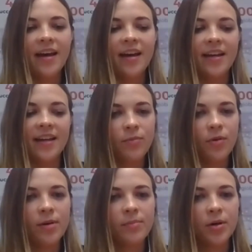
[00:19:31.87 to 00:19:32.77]
could you tell
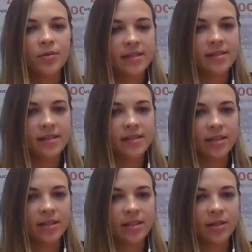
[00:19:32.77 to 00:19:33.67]
more about the
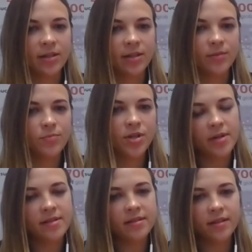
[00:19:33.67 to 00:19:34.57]
subjects per
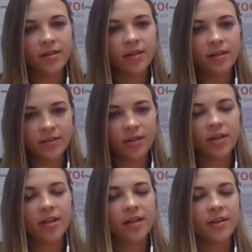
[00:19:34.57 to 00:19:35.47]
trimester?
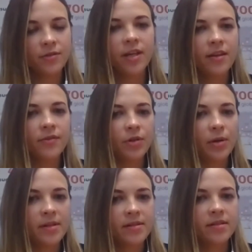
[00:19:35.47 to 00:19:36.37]
There are three
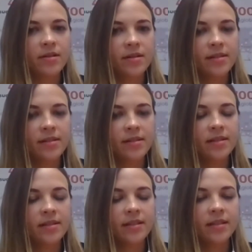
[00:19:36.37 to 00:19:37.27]
trimesters in a
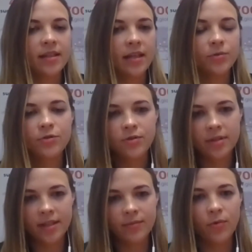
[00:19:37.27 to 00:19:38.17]
year. So could
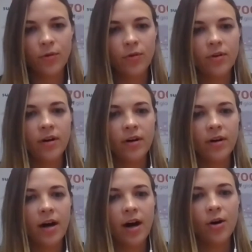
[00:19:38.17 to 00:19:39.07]
you tell more
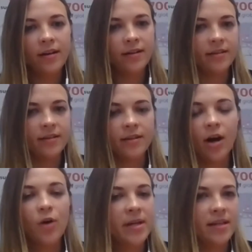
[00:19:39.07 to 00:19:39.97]
how
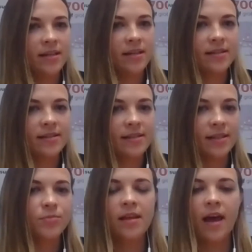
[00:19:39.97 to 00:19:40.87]
uh, how many
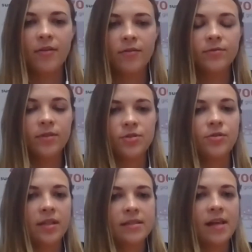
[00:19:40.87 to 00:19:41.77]
subjects have the
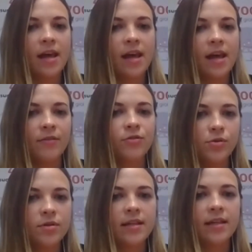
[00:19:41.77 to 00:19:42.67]
students have to
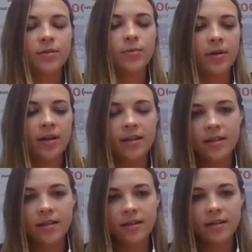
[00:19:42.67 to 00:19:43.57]
choose and
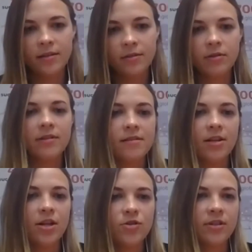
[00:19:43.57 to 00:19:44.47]
where
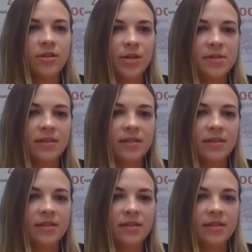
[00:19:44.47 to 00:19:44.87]
does each term